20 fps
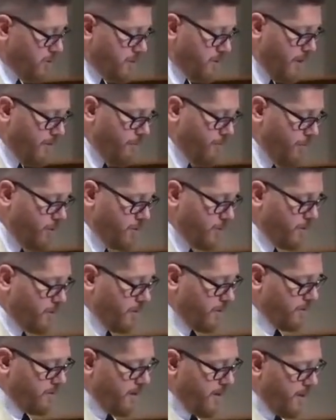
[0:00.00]
7, verse
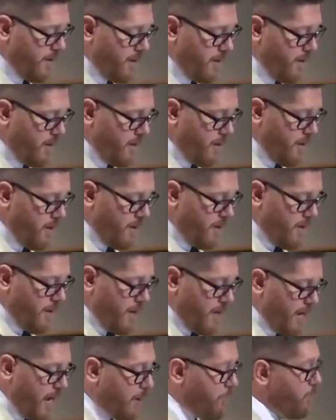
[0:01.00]
13.
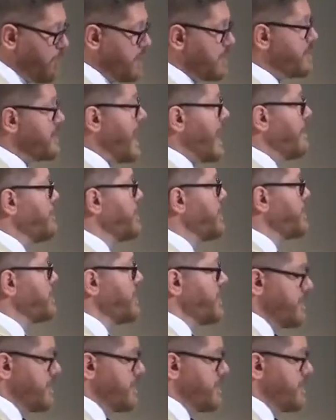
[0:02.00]
God will establish